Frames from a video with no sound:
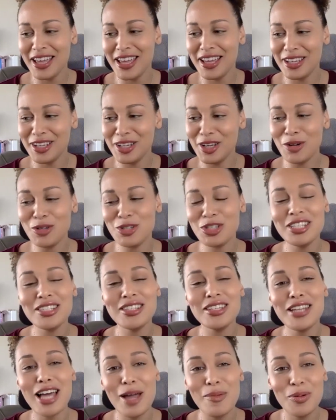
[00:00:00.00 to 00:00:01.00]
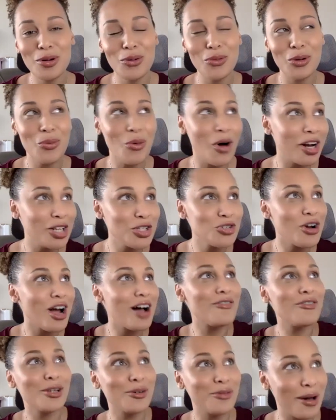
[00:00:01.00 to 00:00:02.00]
you know, she's the type who would want to
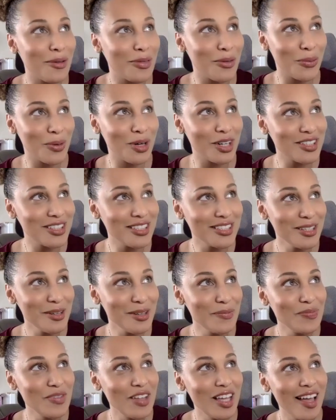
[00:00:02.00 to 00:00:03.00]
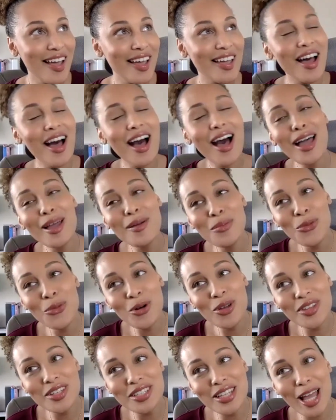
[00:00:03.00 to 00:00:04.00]
travel around the world. Mm-hmm. And I'm
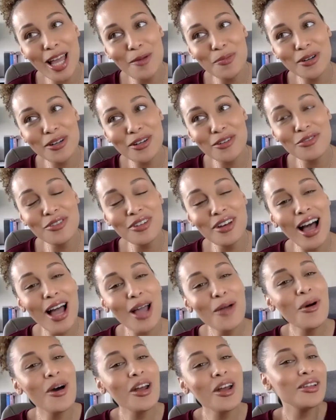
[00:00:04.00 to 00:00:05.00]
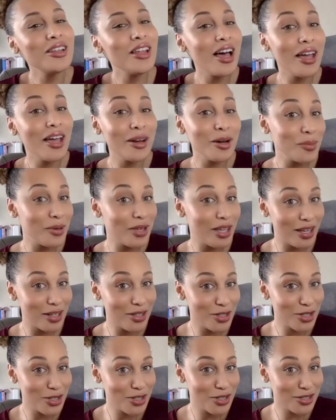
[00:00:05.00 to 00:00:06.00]
more the type of, I want to lie on a
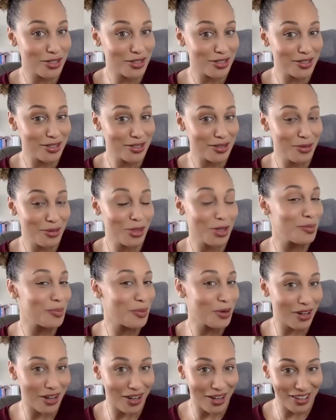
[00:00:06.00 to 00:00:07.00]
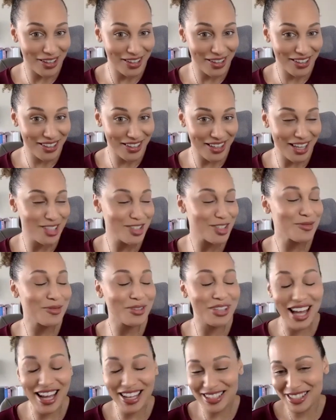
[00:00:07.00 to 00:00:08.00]
beach with a good book and just
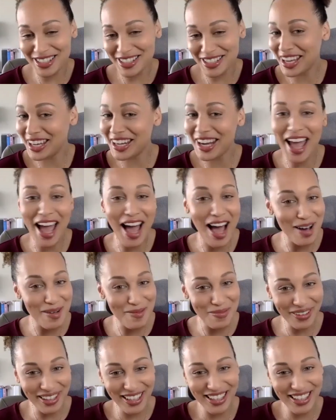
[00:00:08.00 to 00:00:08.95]
relax and take a nap.